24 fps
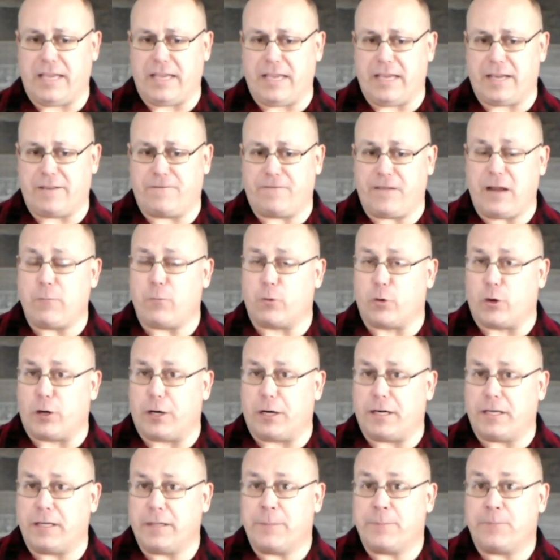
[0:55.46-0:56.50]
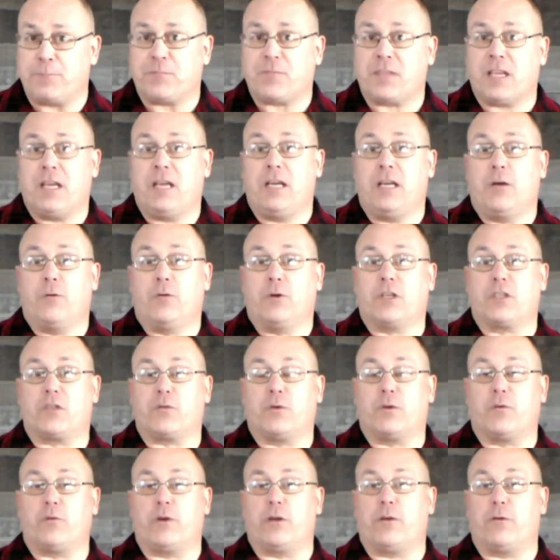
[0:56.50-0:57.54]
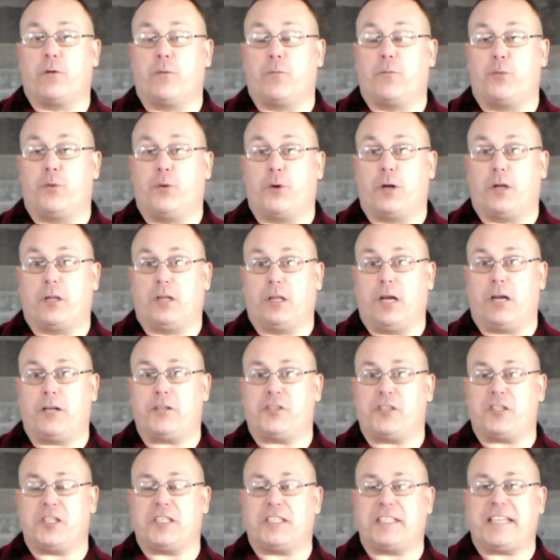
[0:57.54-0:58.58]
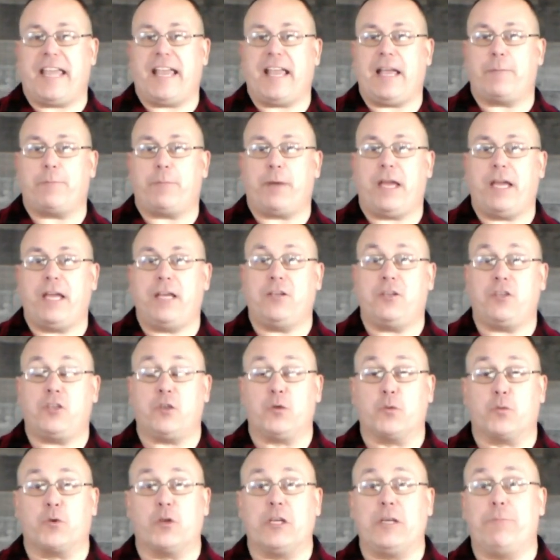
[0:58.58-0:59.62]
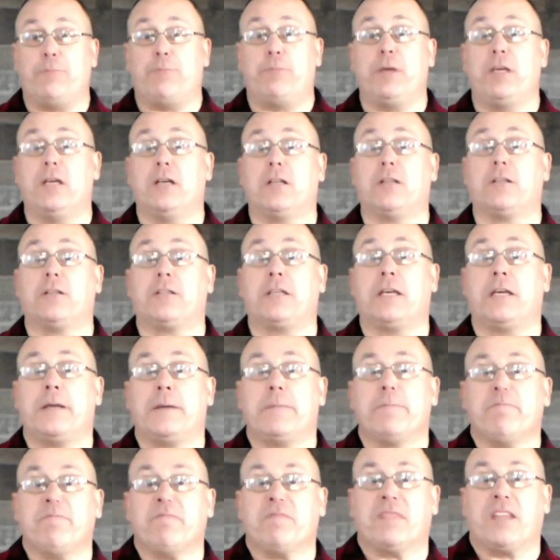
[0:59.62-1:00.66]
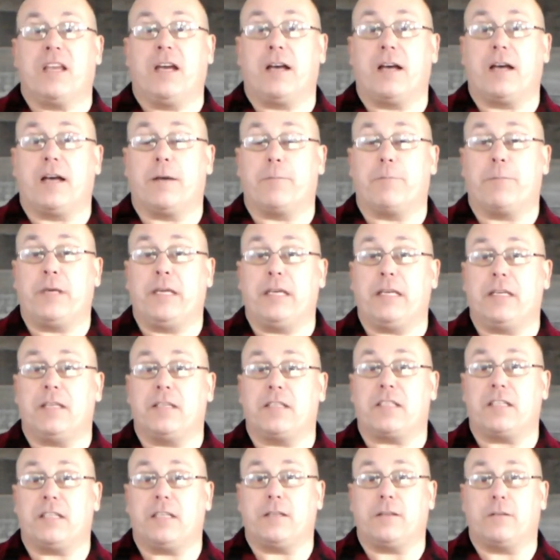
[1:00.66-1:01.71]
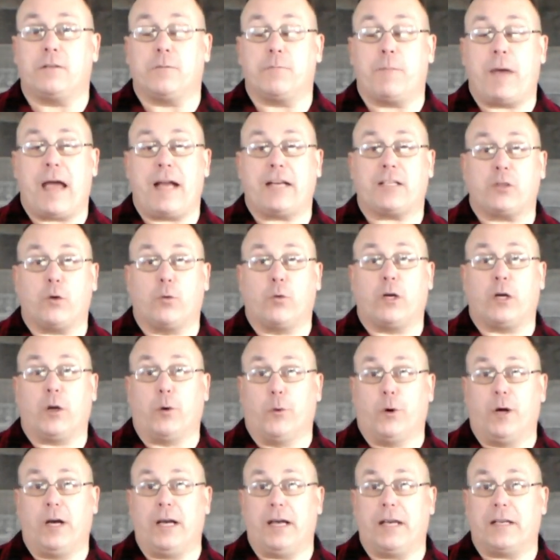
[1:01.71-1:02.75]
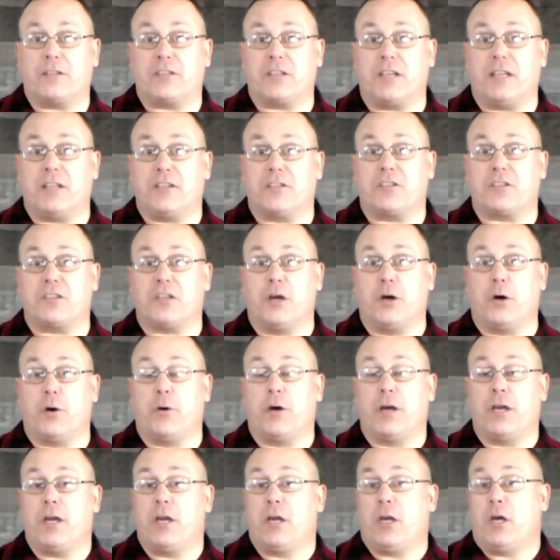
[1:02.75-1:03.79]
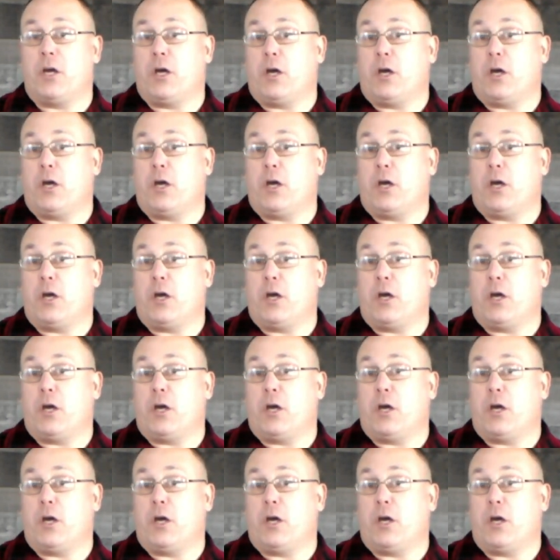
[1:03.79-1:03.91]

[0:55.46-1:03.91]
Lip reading: in February was when we launched this campaign to rebuild PEC back to what it was. And so